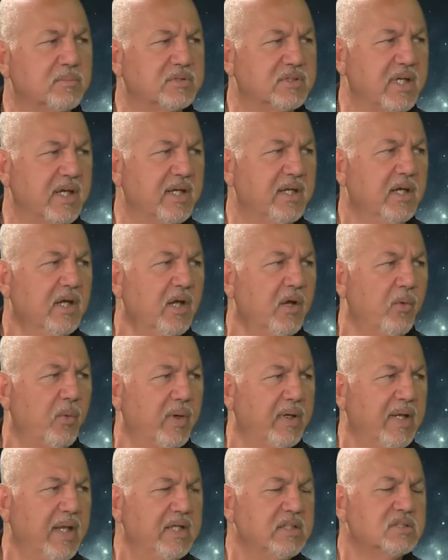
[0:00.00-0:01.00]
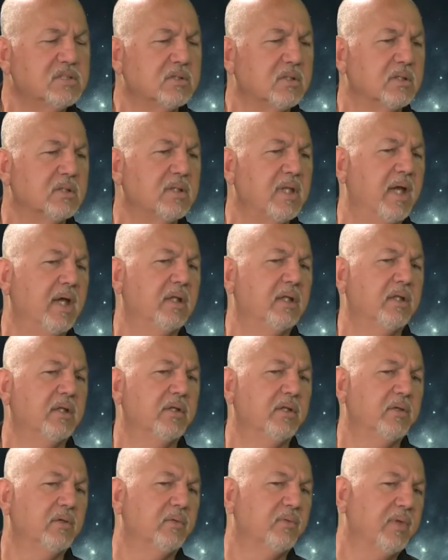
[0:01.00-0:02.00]
say, when they start telling
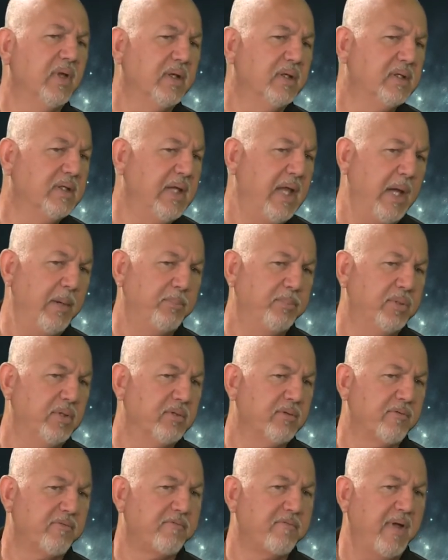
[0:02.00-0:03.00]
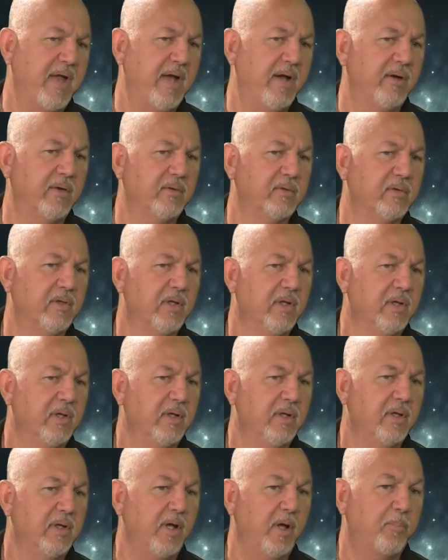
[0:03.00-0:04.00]
you that Kepler found
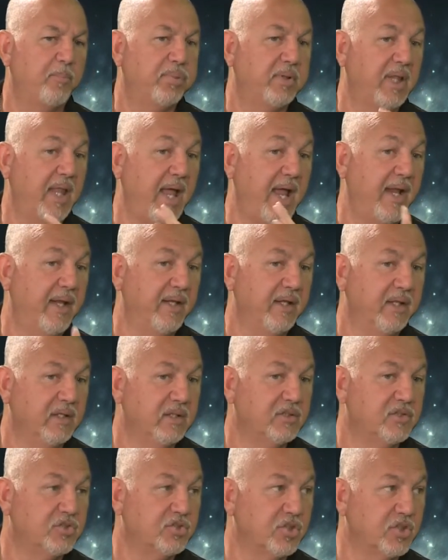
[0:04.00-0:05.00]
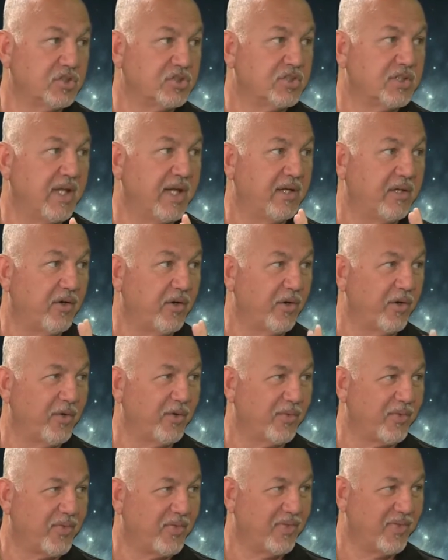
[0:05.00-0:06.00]
a planet just like
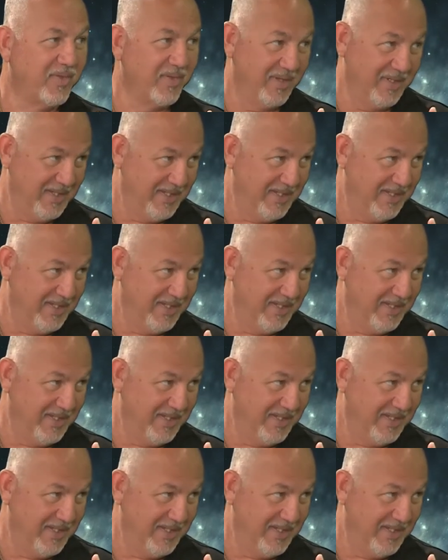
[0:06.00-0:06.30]
Earth,